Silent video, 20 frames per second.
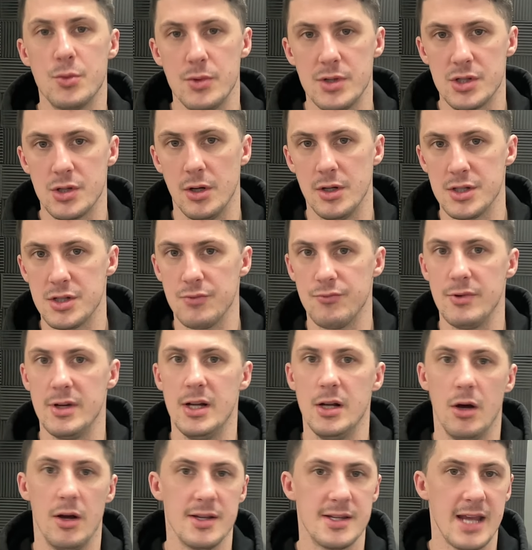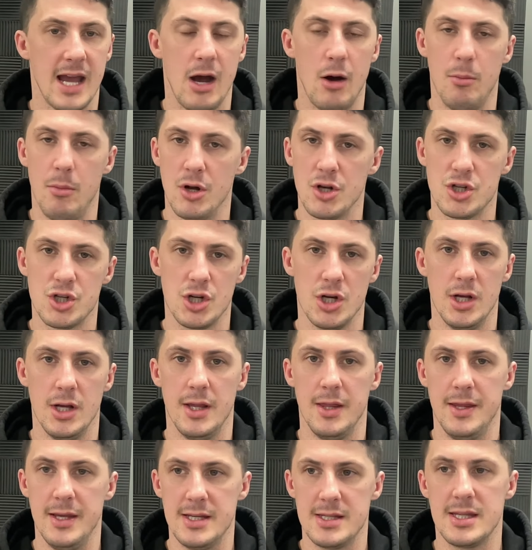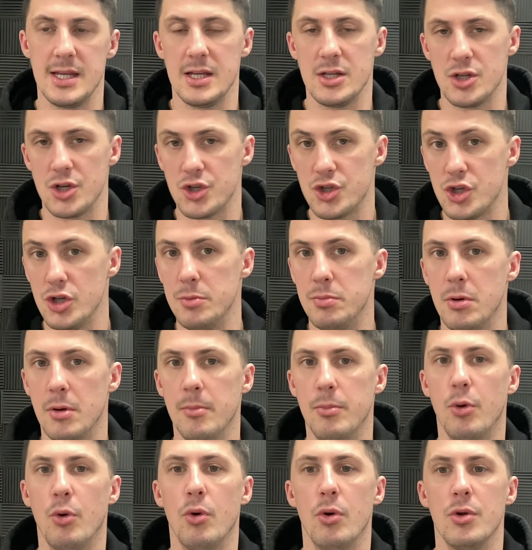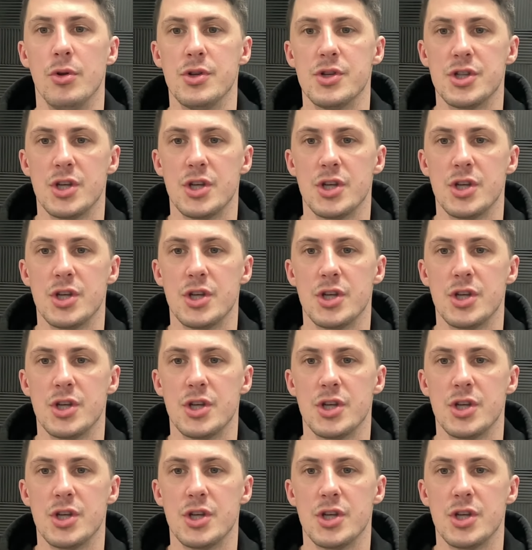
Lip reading: we're starting to realise how much these things are super important.